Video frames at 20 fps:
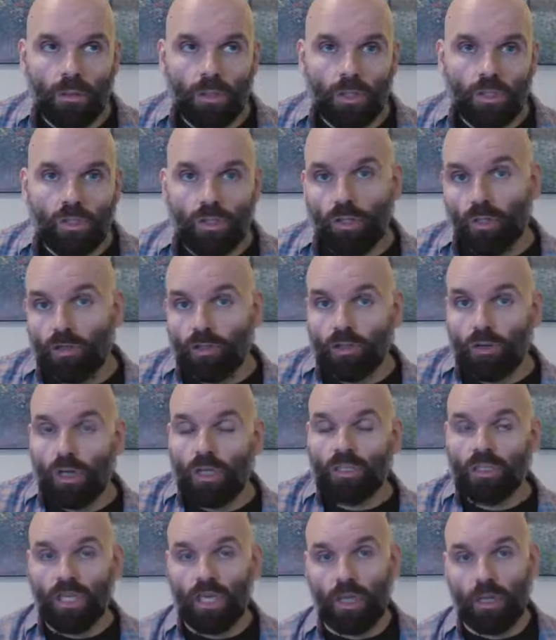So those are our
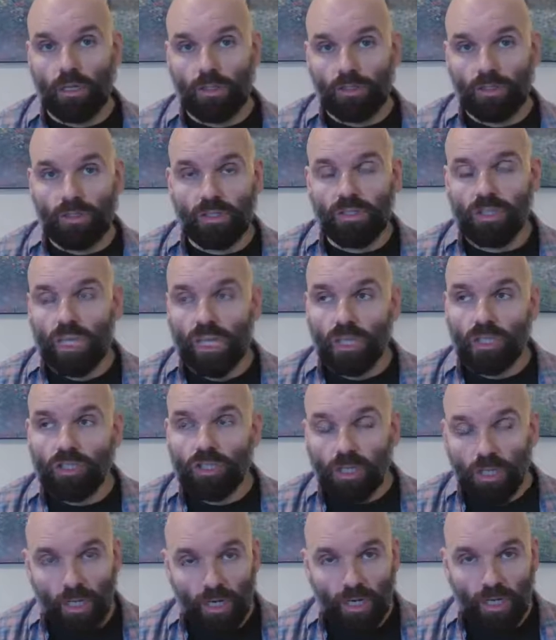scales. The scales you're
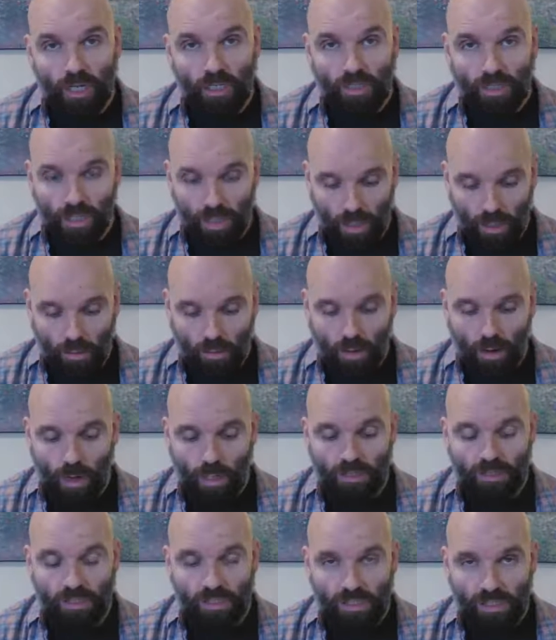going to need to know are
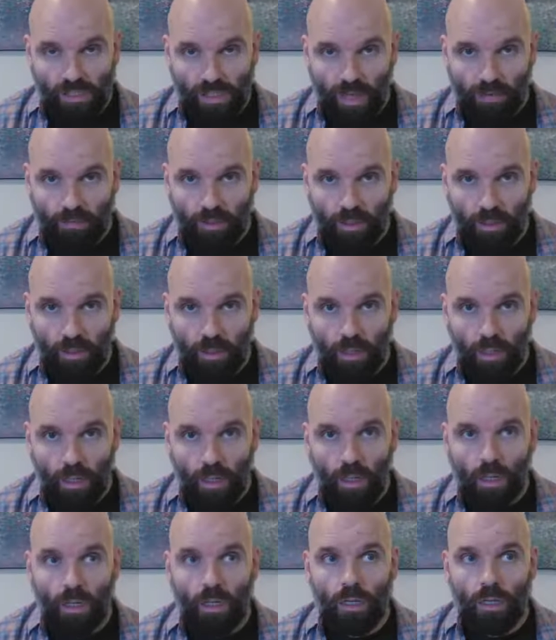C7,
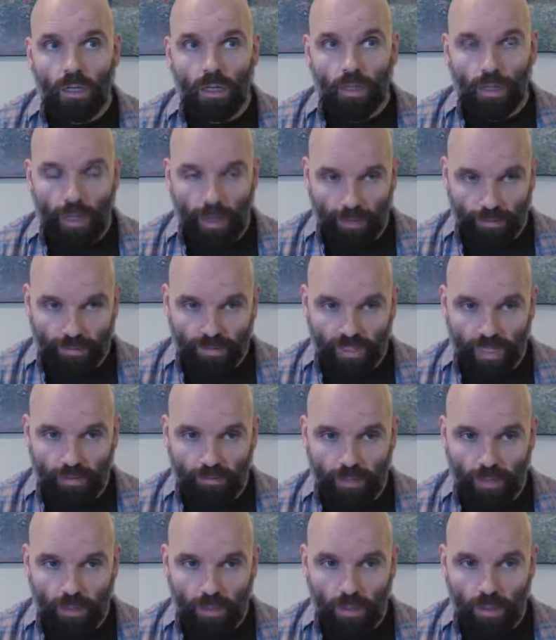
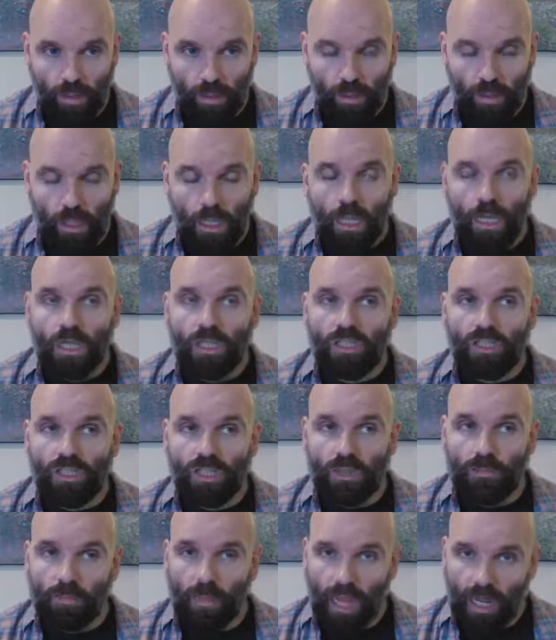F7,
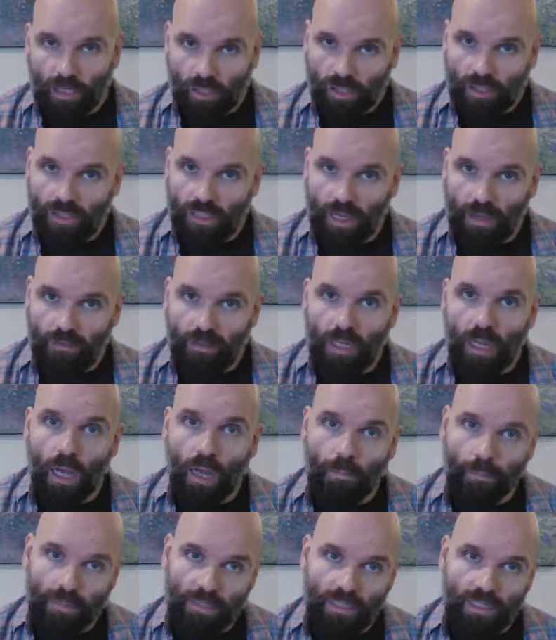C major 7
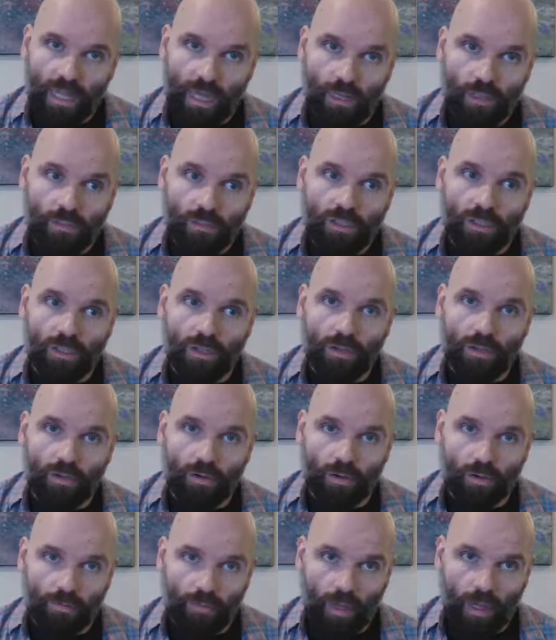up and down to the
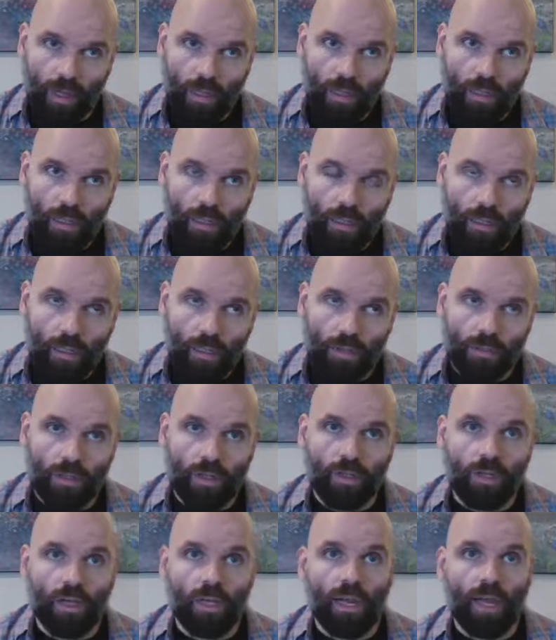third of A. Then
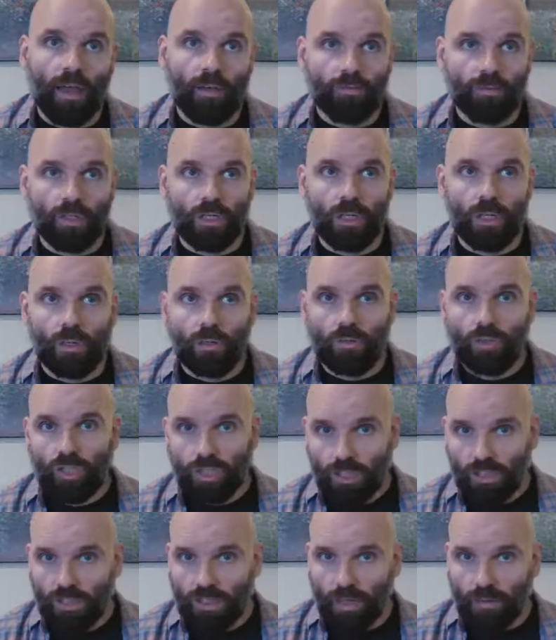you're going to have to know
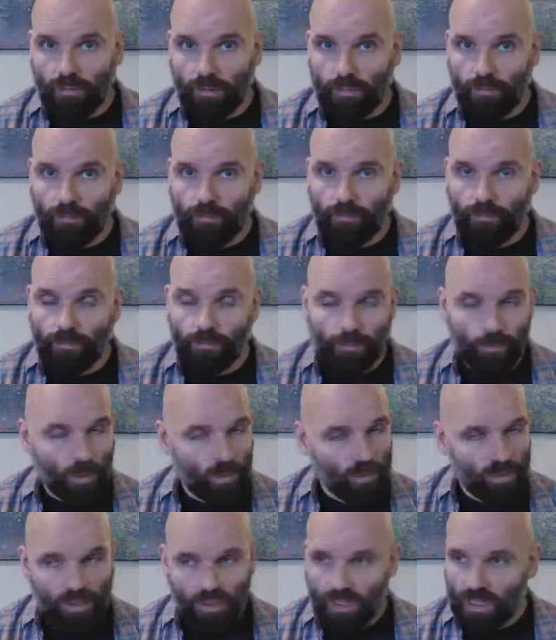G7.
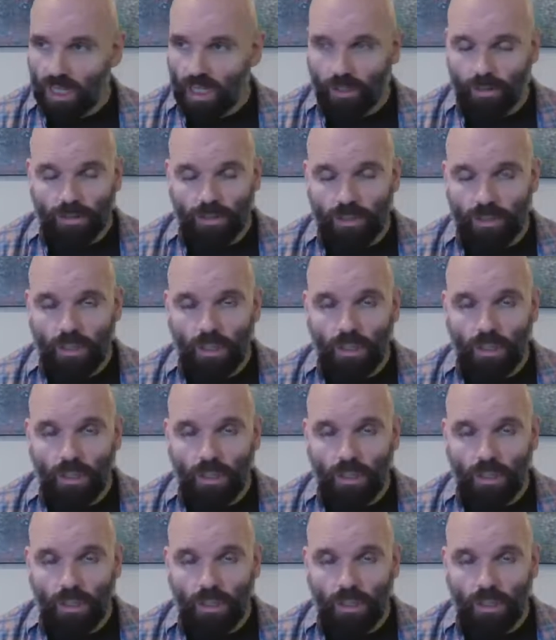Those are the scales.